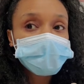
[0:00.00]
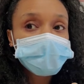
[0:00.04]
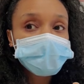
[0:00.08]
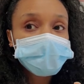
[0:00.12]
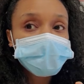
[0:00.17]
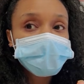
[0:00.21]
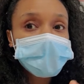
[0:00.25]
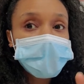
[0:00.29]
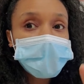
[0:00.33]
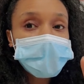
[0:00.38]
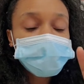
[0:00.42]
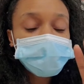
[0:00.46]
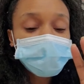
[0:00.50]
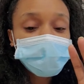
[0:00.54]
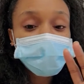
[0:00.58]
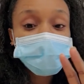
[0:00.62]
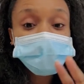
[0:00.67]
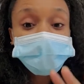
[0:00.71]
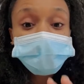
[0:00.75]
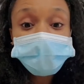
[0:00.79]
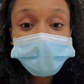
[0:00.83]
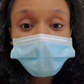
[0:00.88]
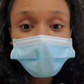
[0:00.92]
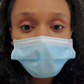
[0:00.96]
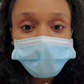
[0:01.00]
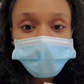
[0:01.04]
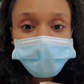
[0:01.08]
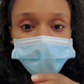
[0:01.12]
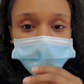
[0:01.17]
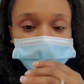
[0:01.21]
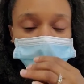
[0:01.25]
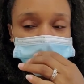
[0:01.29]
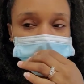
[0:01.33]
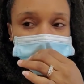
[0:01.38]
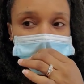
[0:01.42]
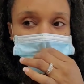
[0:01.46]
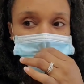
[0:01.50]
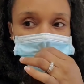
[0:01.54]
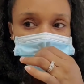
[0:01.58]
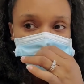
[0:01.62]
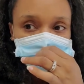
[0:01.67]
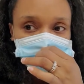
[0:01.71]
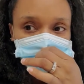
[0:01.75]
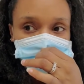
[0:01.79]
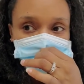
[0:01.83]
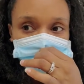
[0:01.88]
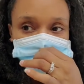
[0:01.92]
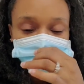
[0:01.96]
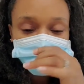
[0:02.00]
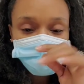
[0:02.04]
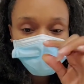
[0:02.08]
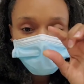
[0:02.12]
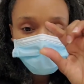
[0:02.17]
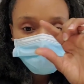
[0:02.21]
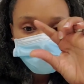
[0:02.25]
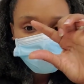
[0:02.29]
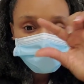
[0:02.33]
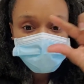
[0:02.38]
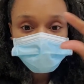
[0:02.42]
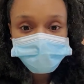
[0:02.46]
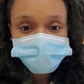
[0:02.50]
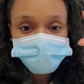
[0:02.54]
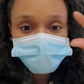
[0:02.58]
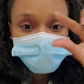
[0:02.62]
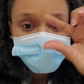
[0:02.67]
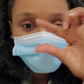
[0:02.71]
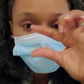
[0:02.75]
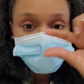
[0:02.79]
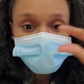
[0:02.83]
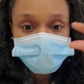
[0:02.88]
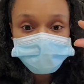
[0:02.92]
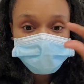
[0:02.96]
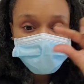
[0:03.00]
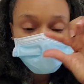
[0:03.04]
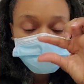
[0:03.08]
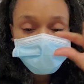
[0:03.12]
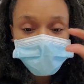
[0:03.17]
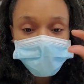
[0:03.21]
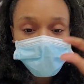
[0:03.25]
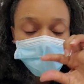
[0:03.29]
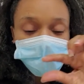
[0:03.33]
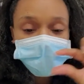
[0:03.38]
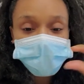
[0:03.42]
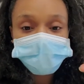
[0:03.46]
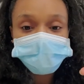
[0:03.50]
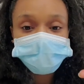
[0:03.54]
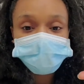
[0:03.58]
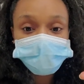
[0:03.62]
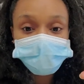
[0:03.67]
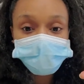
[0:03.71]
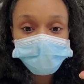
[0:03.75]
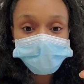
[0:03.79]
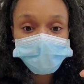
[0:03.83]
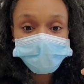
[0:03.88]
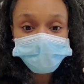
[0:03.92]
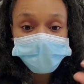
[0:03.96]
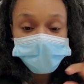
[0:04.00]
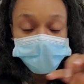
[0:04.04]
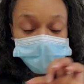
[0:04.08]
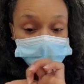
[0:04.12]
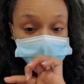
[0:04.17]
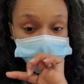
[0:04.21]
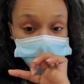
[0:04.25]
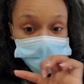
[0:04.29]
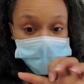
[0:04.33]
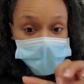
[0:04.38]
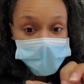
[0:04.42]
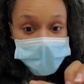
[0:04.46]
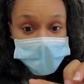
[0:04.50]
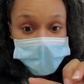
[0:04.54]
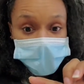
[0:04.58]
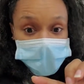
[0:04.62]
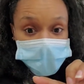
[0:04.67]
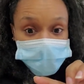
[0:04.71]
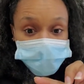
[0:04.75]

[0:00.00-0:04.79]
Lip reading: that bill, like the list of things that's on that bill that you pay,